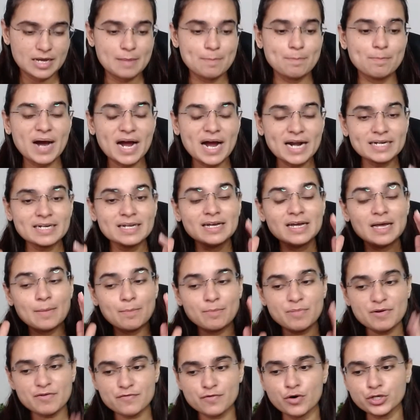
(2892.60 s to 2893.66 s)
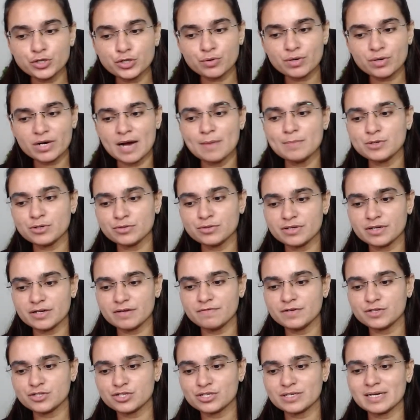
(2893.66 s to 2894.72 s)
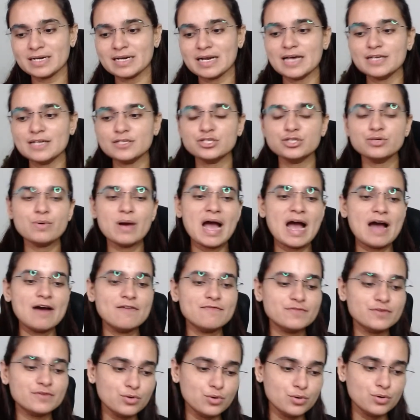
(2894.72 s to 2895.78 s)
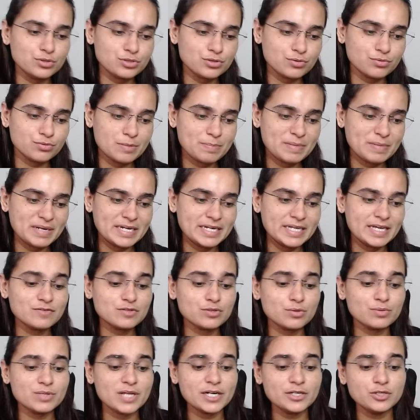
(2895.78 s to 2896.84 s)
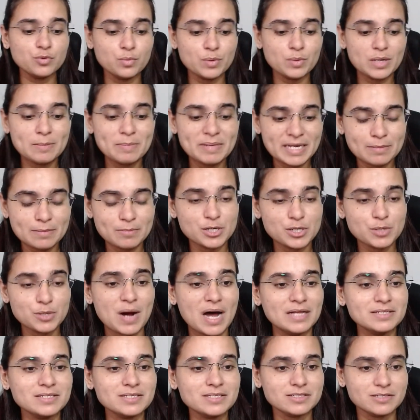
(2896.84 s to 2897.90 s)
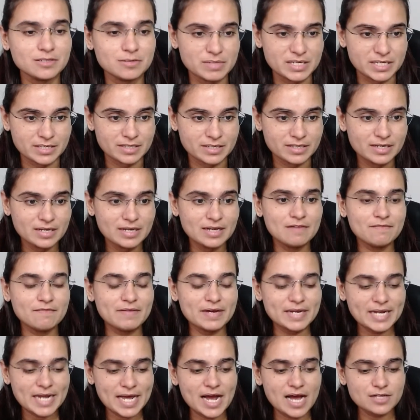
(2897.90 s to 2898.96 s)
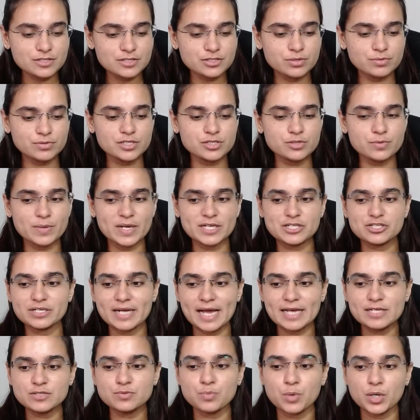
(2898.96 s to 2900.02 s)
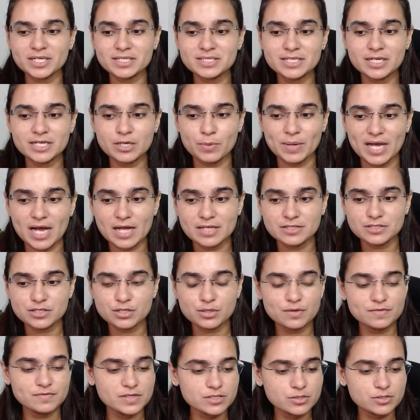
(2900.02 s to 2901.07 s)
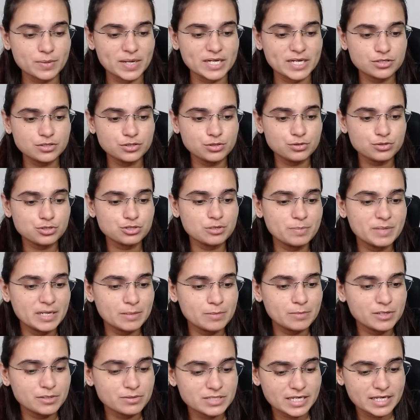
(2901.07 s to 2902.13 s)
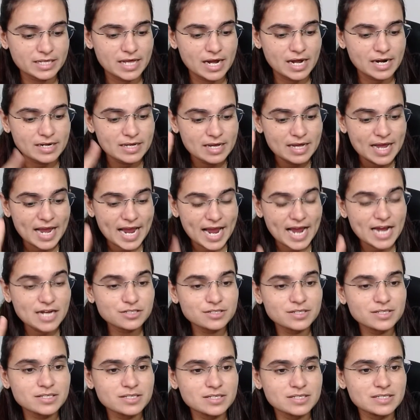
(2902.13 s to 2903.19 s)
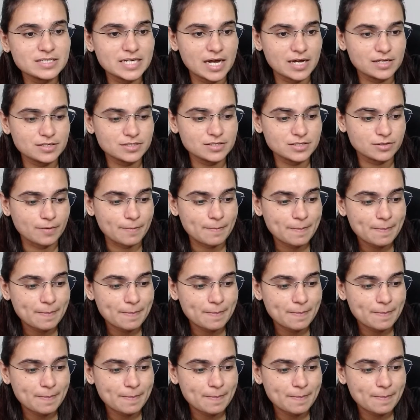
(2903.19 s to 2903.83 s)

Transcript: But before you come to the revision class, you have to go through the PDF so that you will be able to answer me. When I ask you this question, guys, what is the answer of this question? You should be able to say that, Ash, this is the answer.